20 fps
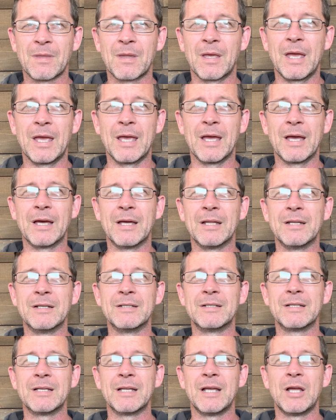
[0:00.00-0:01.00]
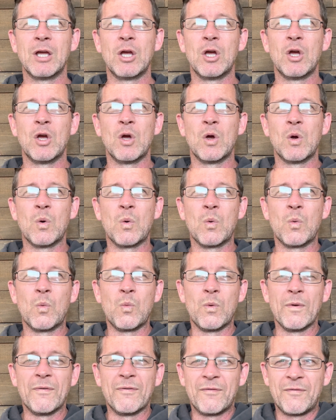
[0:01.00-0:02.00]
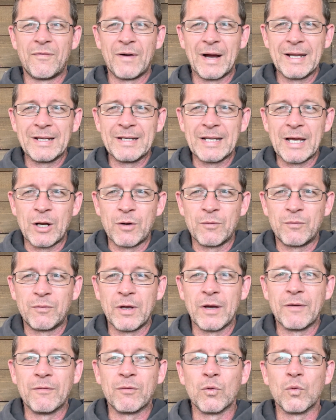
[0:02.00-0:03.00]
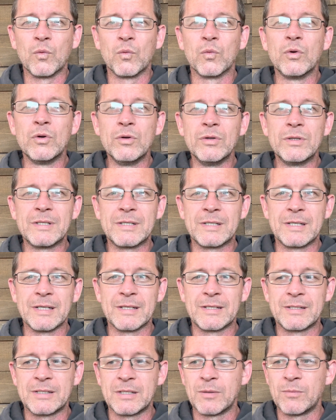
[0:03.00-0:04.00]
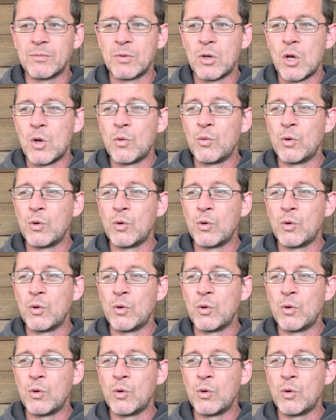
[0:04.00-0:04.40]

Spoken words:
And we find out if we have a root system